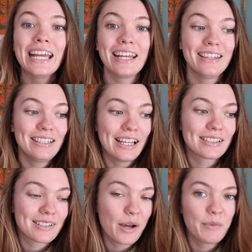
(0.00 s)
in the
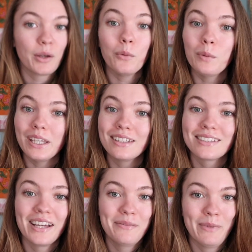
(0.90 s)
next coming weeks
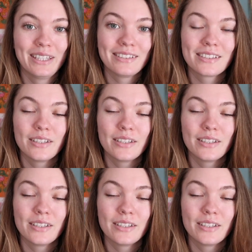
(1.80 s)
and months.